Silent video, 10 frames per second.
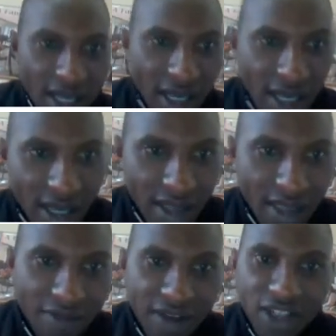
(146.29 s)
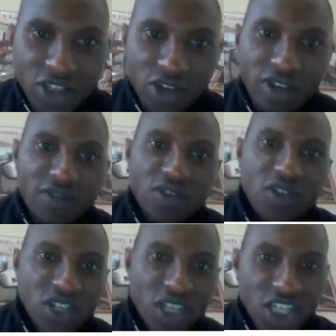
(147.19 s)
The function of the fuel
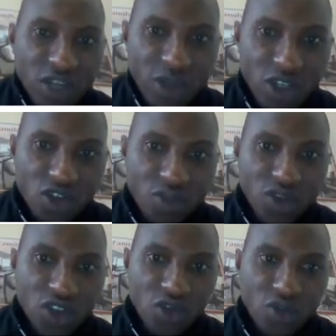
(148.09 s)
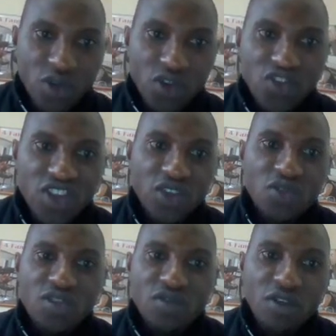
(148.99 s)
system is to produce the
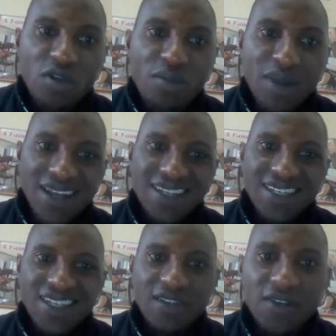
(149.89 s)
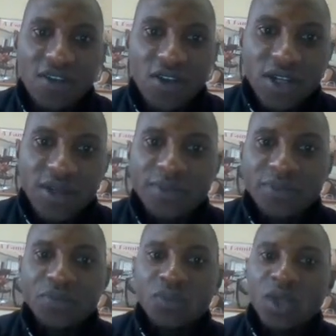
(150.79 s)
uniform magnetic field
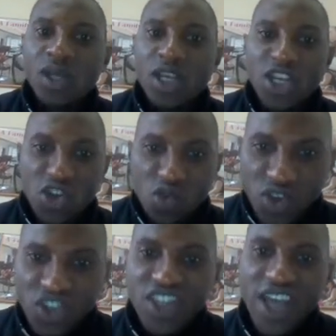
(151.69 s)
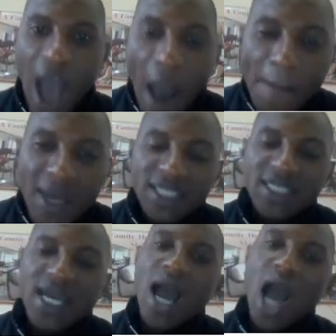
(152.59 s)
in which the
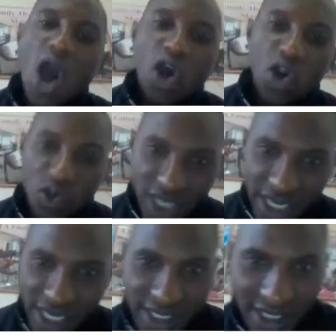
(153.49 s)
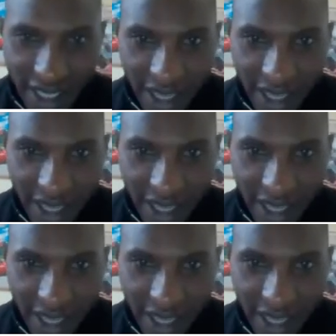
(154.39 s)
armature rotates.